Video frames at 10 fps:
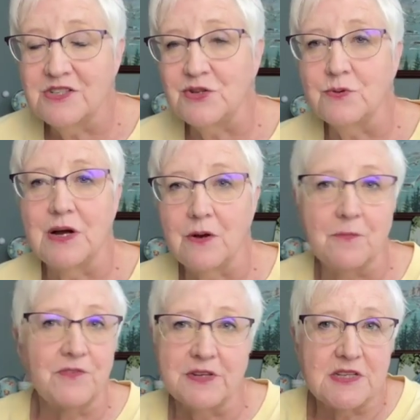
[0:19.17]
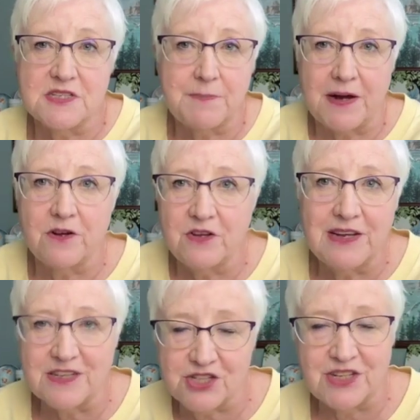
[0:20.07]
to hopefully inspire
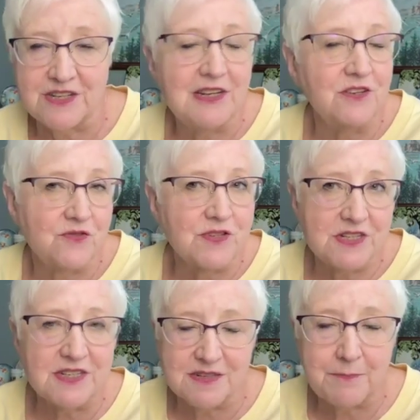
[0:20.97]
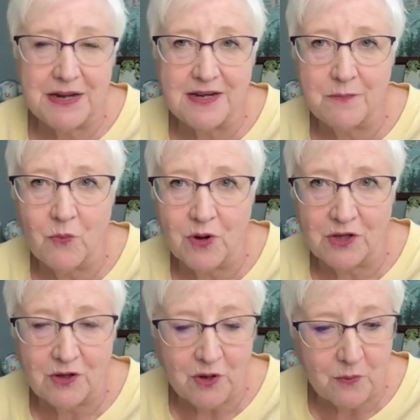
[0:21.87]
you, get you interested in painting
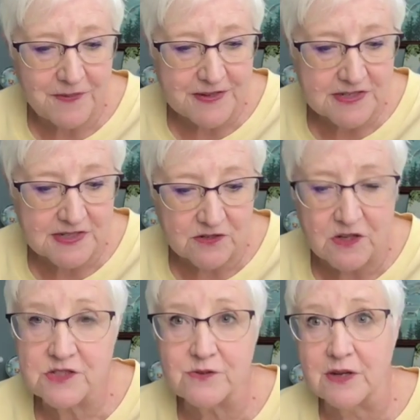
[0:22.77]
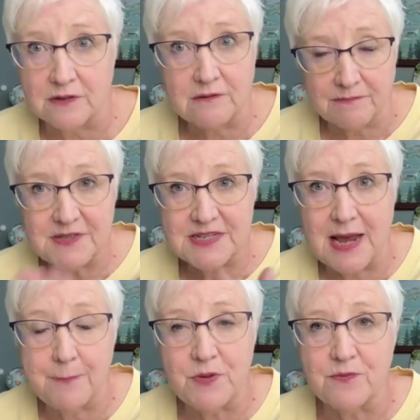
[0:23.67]
more along with us, and also to
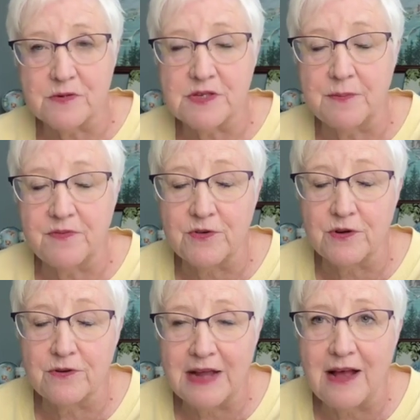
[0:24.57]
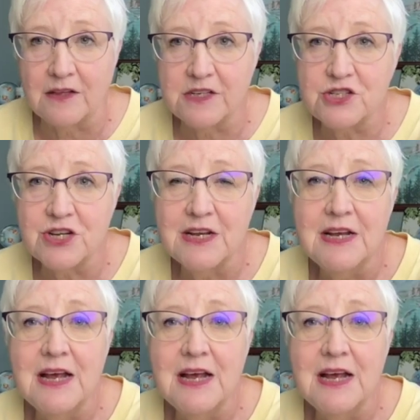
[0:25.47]
tap you for some of your knowledge.